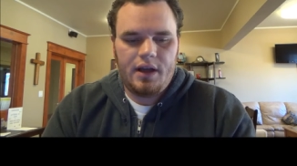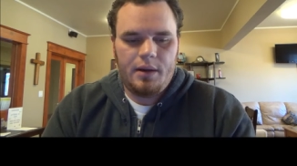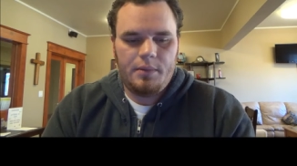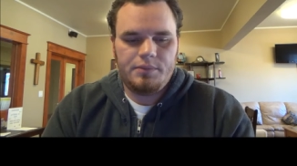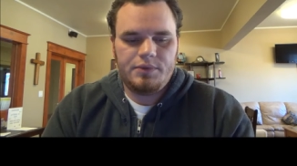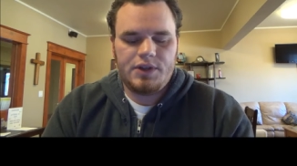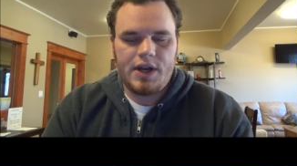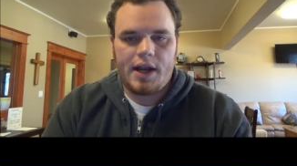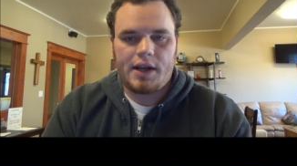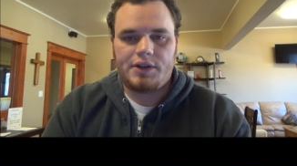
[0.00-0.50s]

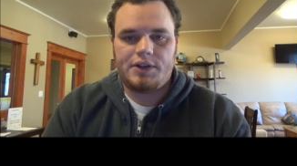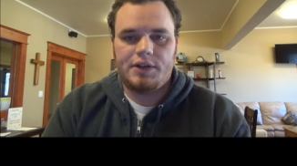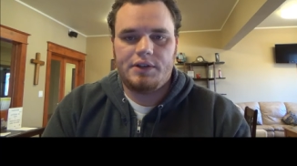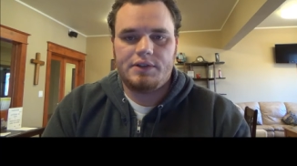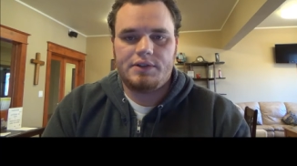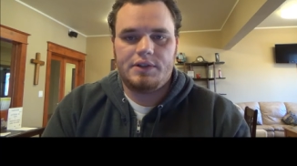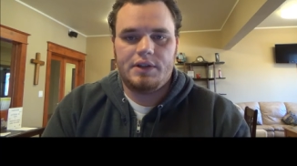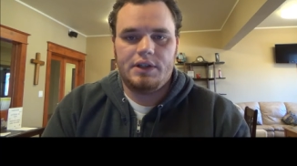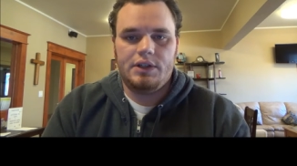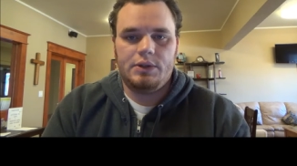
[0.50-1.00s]

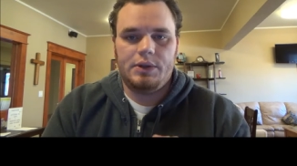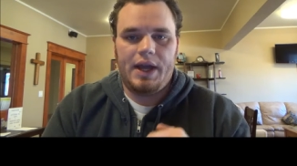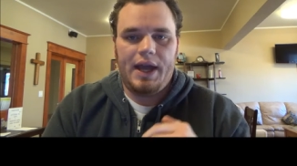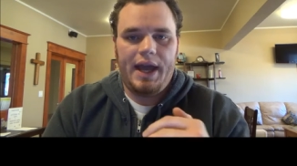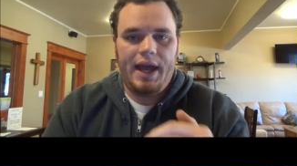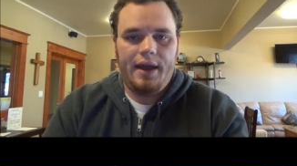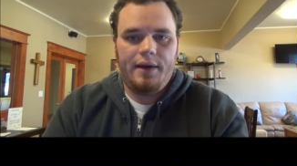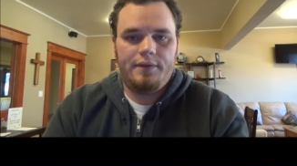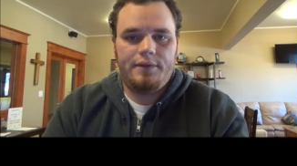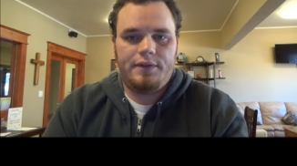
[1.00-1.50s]
objections that you
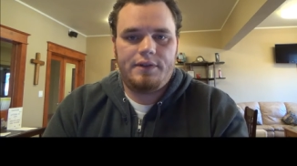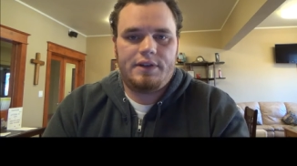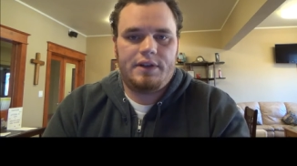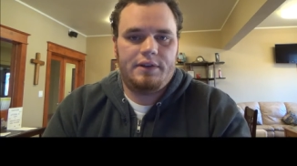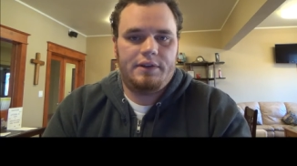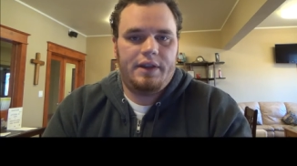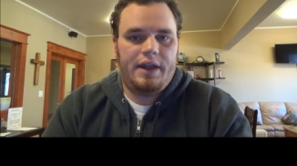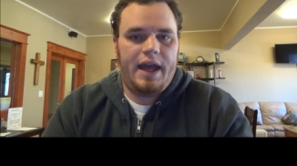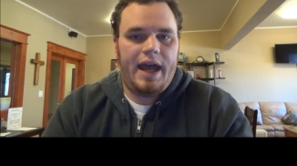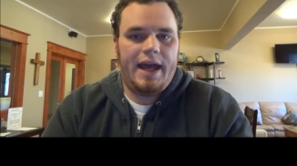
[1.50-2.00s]
have to
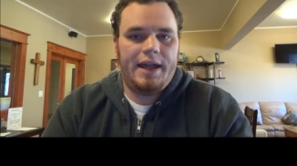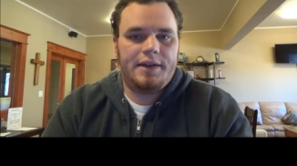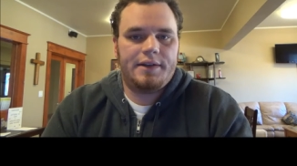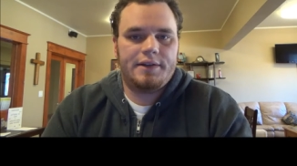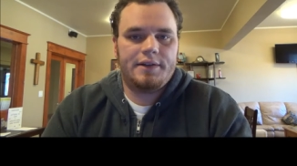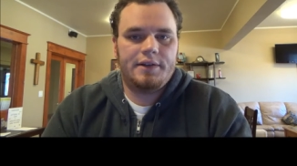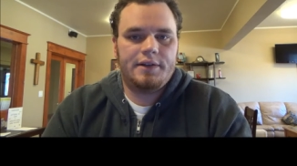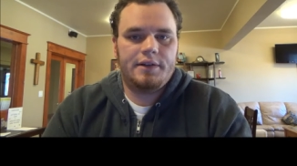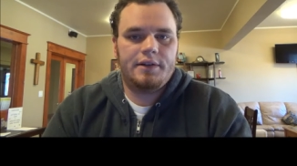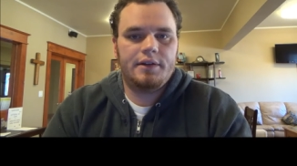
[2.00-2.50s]

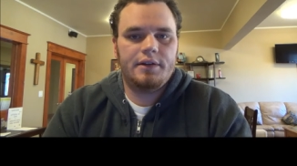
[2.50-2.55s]
that,